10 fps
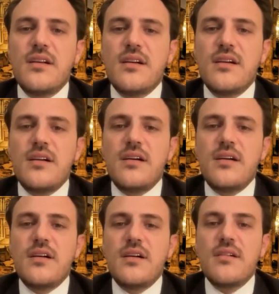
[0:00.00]

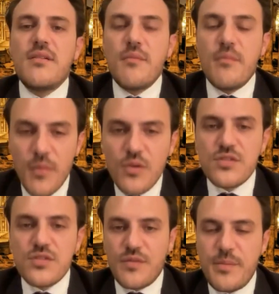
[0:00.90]
uh,
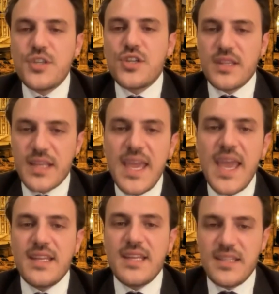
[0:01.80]
most of patients
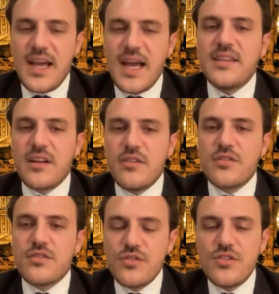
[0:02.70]
can undergo
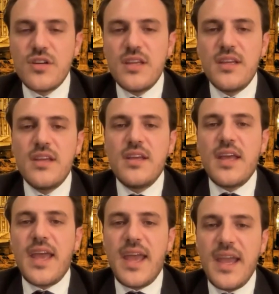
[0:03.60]
surgery
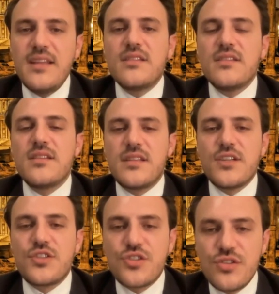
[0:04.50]
and
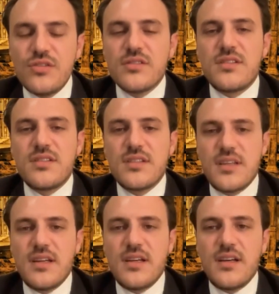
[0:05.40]
they should,
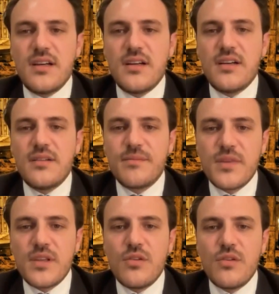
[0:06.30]
uh,
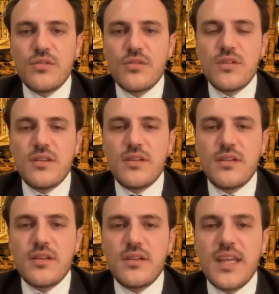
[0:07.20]
you know, uh,
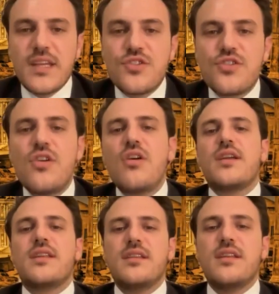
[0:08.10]

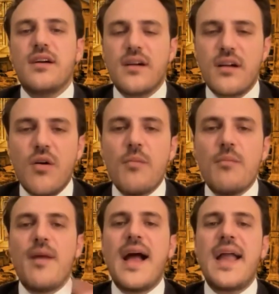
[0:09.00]
enjoy the
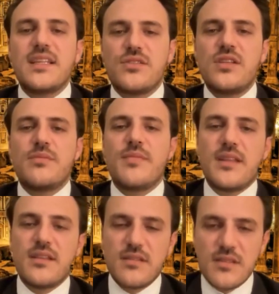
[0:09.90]
combined
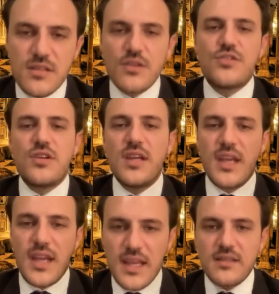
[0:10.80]
treatment,
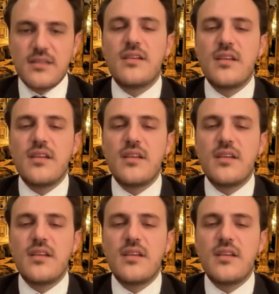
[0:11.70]
surgery and